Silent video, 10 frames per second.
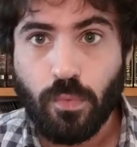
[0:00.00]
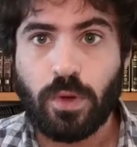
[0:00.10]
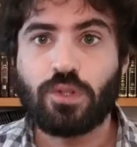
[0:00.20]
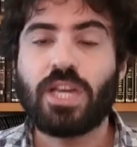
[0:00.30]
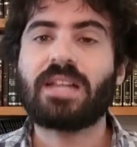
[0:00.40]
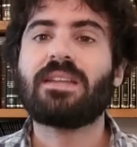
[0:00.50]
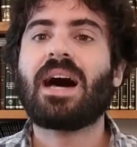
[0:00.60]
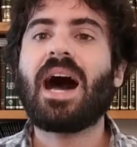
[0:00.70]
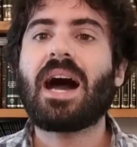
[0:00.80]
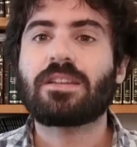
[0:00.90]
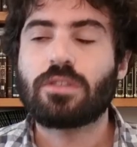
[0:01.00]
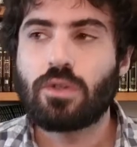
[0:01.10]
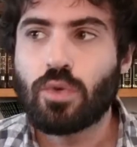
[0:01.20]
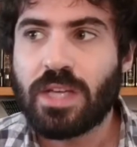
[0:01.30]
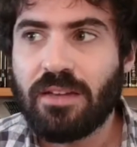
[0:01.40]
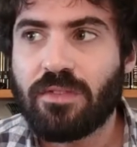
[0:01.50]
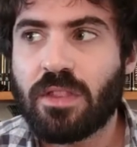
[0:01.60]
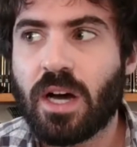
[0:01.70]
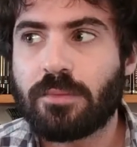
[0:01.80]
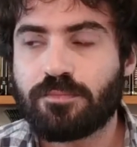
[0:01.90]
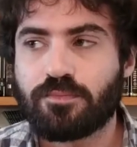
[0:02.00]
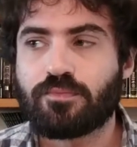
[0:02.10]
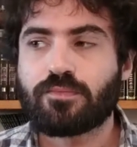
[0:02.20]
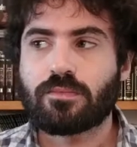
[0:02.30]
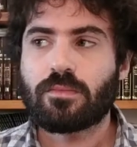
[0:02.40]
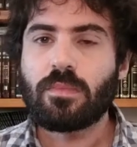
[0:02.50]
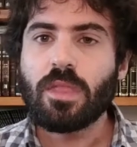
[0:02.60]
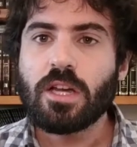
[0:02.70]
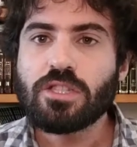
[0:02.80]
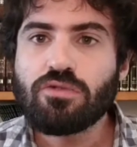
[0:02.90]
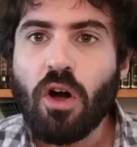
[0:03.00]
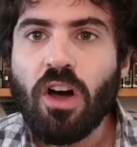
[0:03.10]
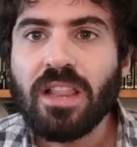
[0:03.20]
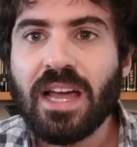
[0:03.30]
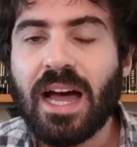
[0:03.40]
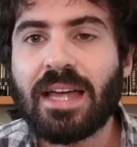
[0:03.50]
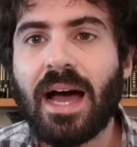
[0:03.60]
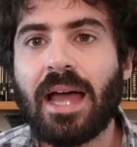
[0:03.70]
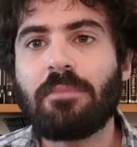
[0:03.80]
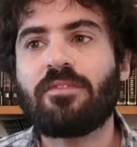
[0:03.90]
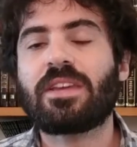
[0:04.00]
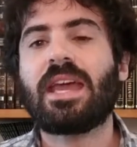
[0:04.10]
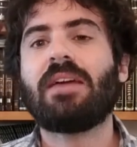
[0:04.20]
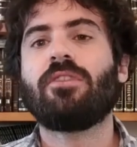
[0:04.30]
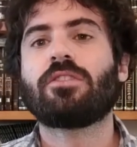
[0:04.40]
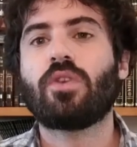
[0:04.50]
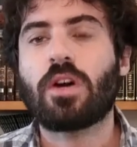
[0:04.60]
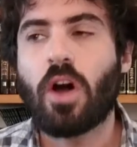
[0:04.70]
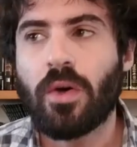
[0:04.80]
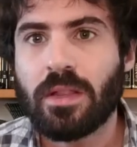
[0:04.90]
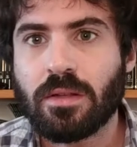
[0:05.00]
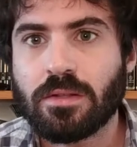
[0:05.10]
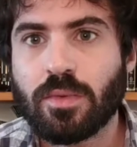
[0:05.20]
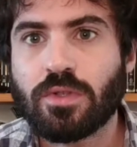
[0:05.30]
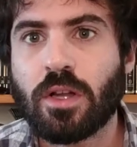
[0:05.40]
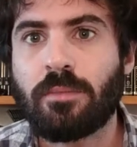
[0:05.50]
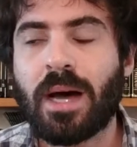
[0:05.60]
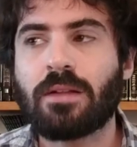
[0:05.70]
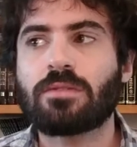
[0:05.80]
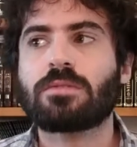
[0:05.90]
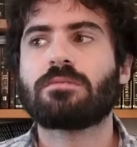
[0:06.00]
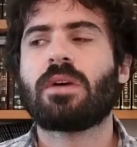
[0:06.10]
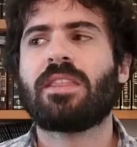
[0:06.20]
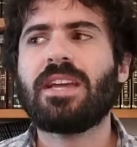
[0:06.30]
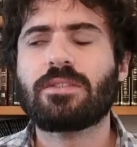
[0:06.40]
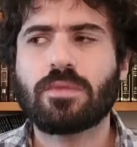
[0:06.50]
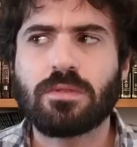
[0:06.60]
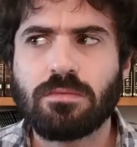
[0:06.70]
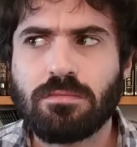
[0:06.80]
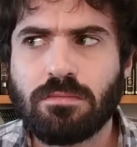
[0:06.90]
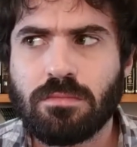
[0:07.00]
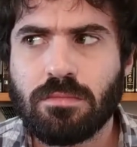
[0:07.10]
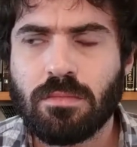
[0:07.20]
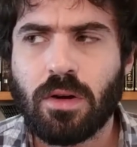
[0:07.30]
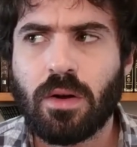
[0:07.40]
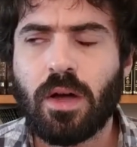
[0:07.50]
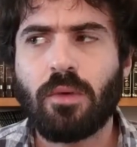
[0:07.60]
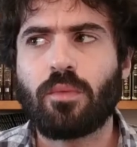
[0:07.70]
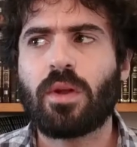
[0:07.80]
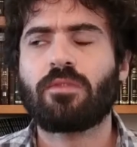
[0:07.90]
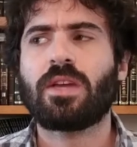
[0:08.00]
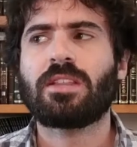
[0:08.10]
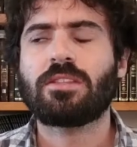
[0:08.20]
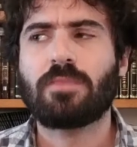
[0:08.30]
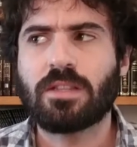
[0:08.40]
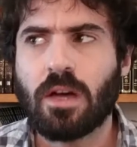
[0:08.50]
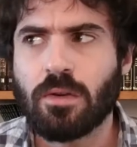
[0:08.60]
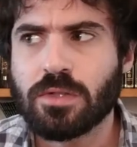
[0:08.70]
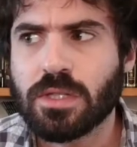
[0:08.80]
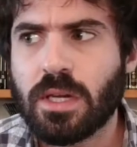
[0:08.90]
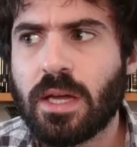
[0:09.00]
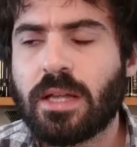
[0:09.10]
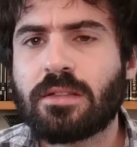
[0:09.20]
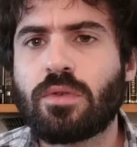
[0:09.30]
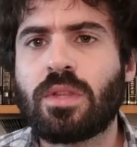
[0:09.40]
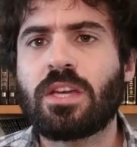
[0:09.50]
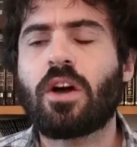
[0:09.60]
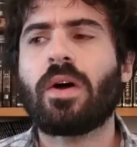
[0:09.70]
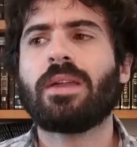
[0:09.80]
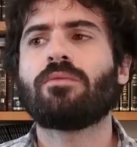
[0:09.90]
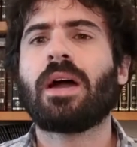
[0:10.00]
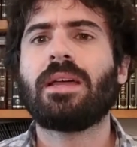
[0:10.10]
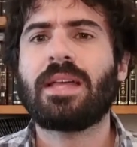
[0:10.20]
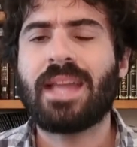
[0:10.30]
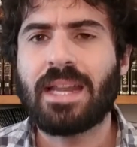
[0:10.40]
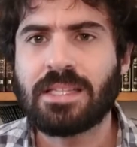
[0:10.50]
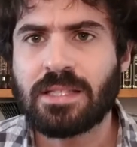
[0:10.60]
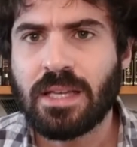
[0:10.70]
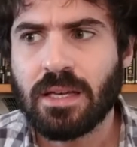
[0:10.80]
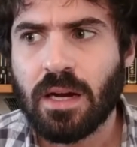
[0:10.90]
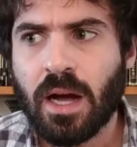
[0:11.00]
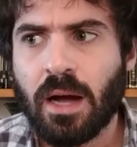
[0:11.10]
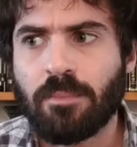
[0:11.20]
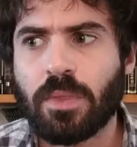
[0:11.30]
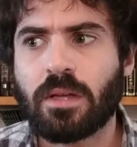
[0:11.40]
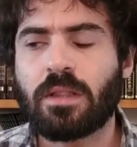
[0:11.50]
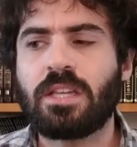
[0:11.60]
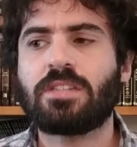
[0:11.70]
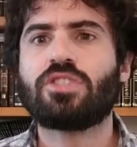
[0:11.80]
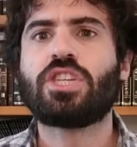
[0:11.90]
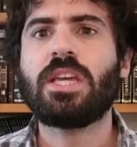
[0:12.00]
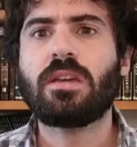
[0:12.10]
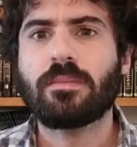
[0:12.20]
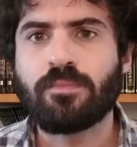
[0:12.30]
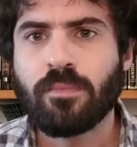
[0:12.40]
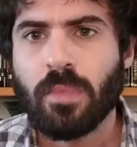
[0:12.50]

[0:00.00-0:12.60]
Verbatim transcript: when you shecht an ox, you give the Zroa lechayim v'keva to a kohen. It's what's called the matnos. I think that's what's, uh, whatever, you get these matanos to the Kohen, right? And that is the, um, the cheek,